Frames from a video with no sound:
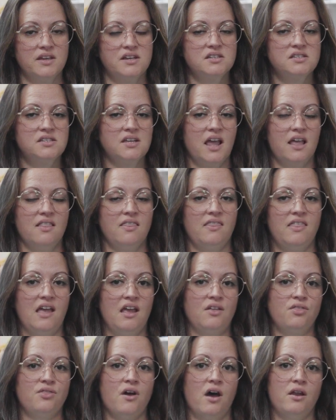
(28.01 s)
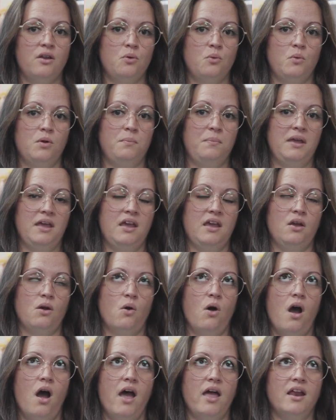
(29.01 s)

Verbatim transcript: this and they thought it would be